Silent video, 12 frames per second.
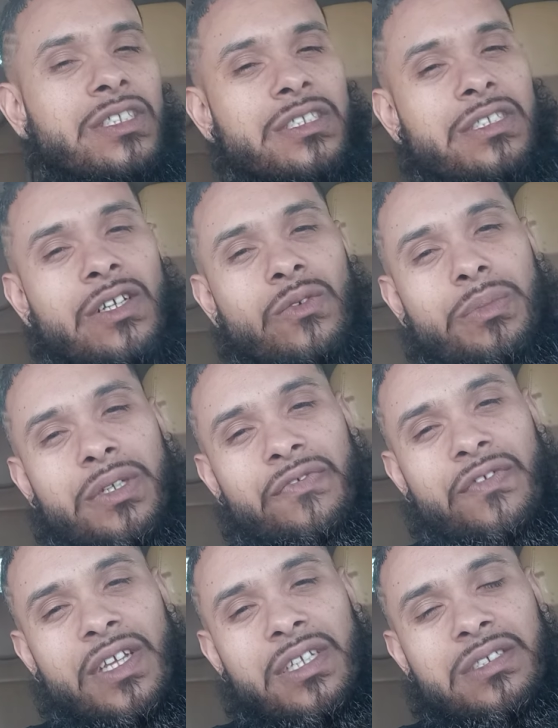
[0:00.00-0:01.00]
a little bit
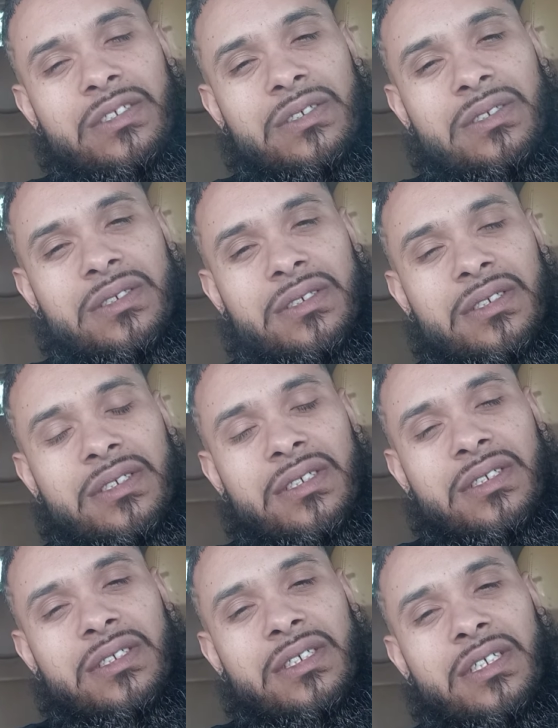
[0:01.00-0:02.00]
flex.
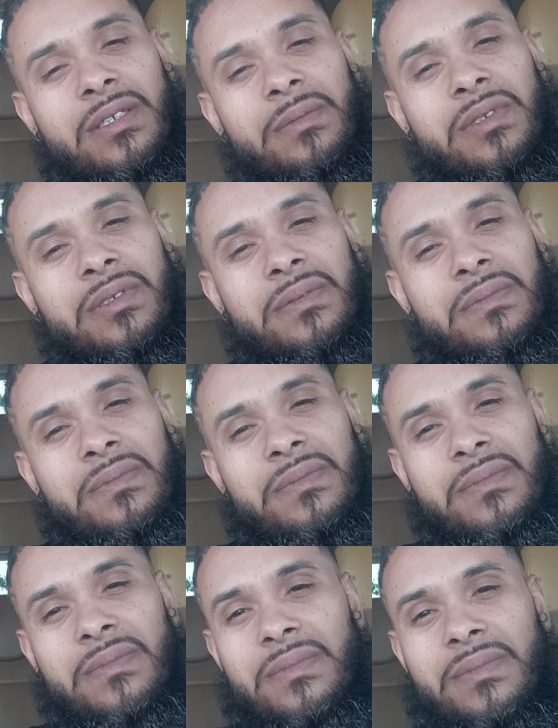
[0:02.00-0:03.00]
You hear me?
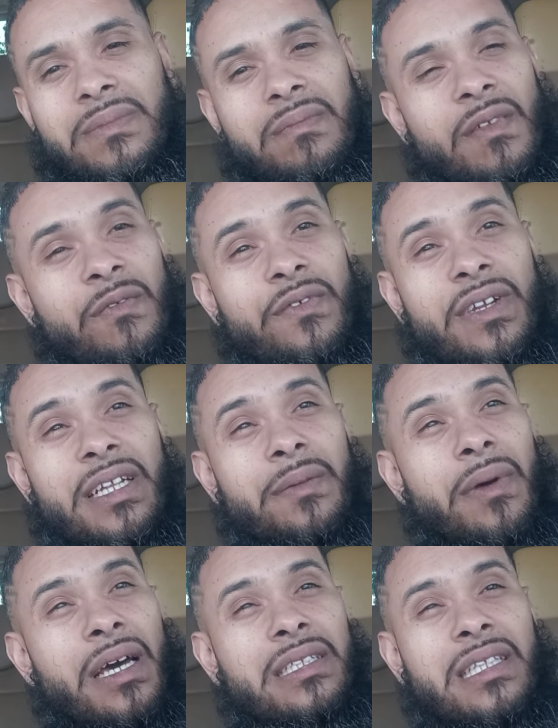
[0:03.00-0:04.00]
If it ain't
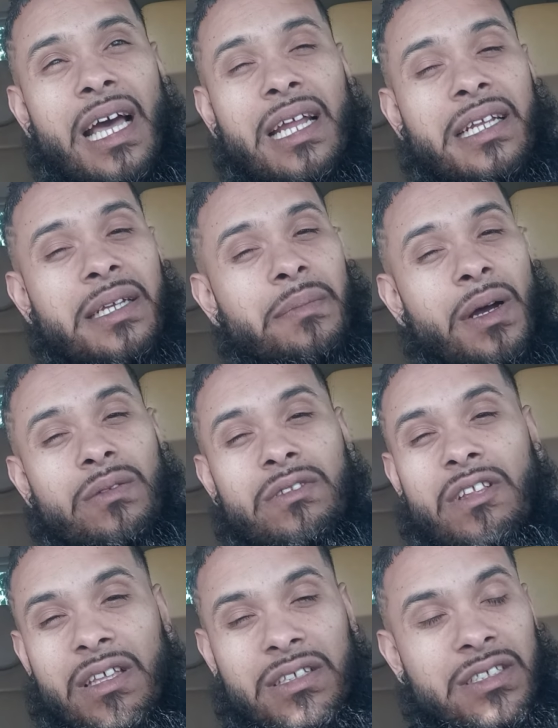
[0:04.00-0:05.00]
about a dollar, it ain't about
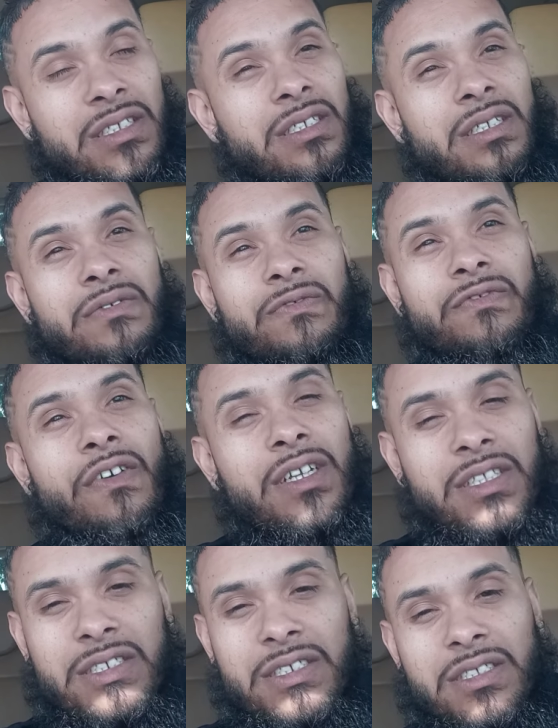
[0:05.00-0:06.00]
nothing. Man.
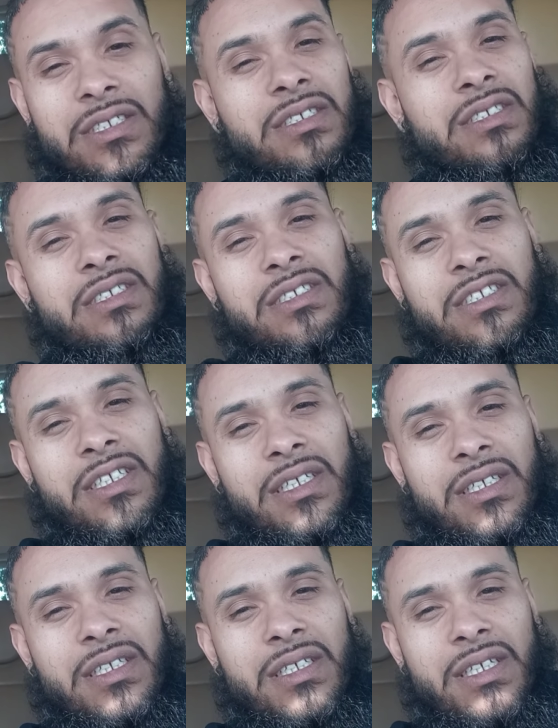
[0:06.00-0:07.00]
Fuck these niggas, you
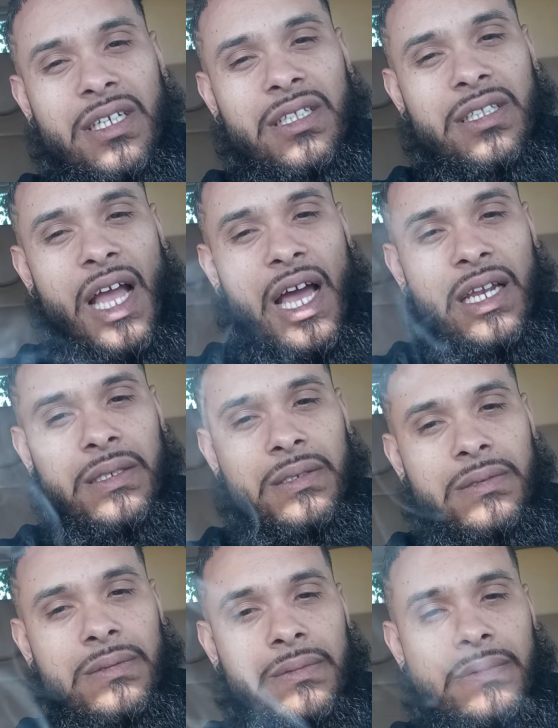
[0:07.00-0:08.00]
understand? Dollar!